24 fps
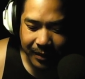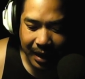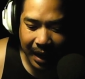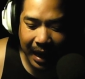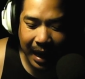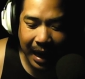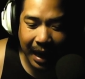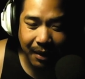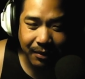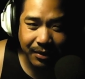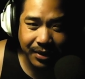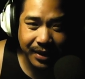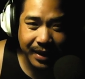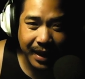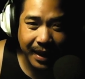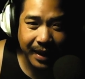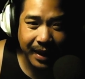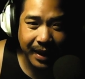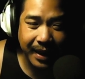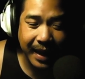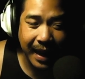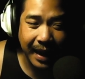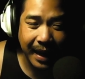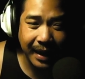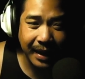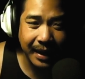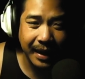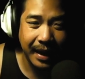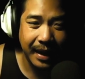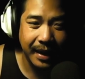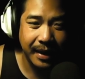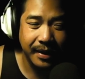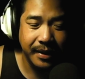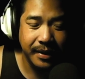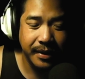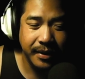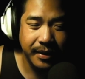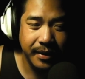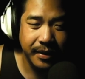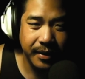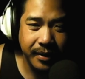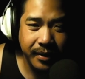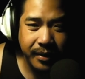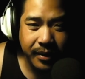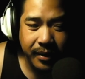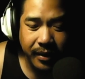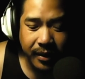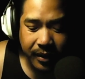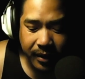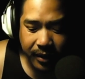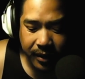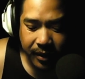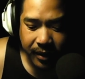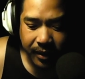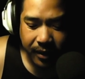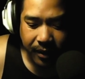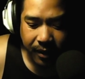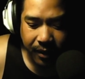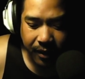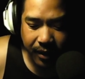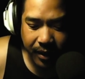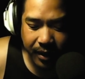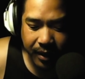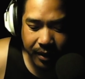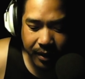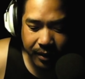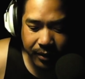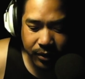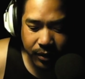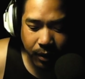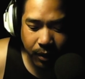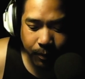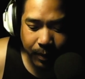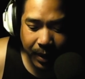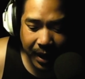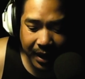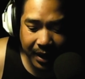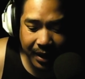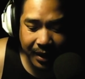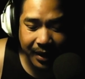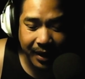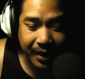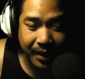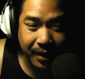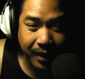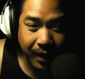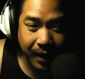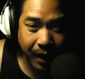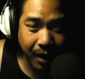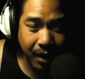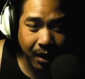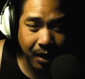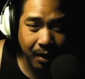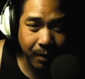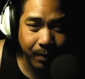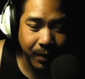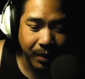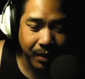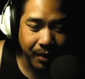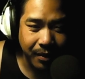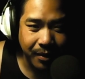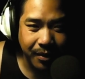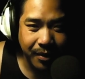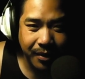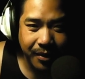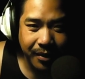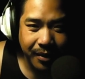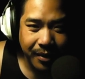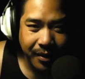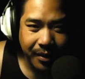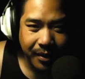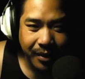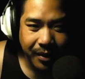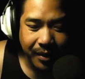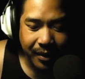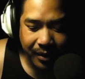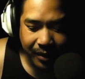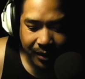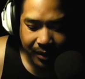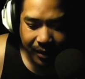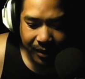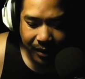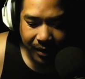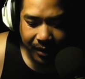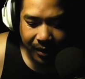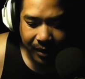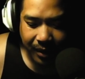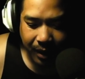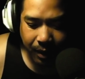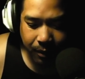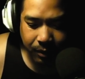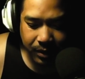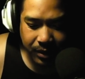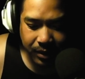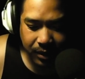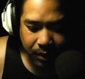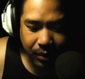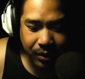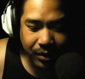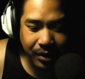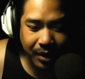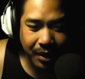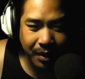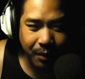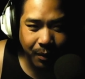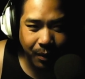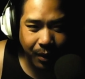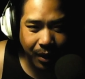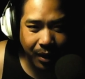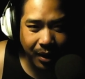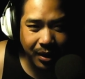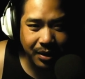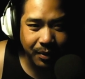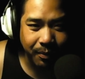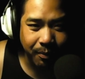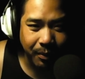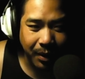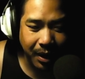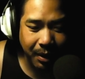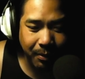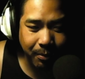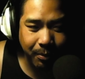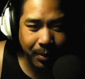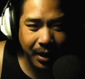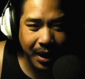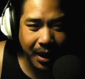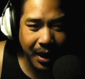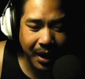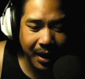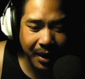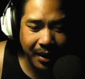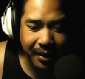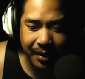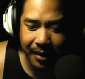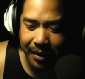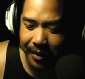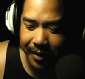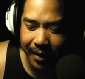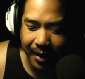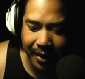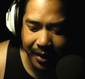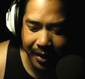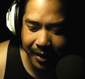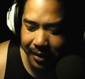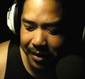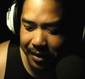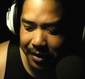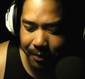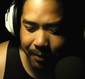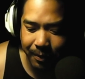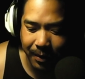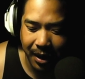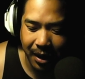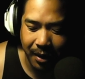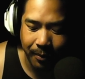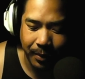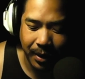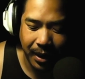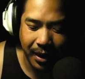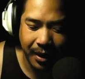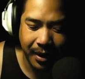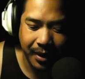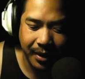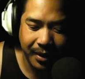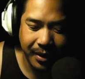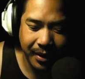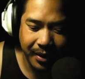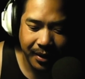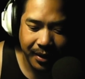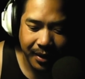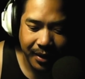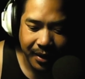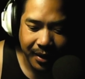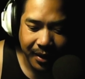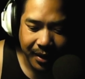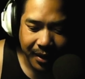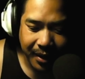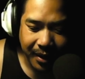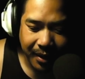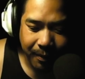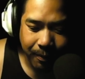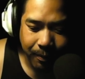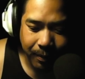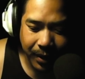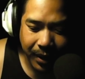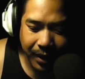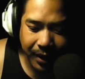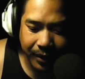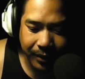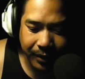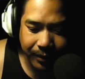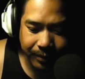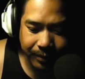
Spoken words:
outstanding candidate. All right, Joe Biden did terrible. He was losing words, mumbling. Like, come on, man. But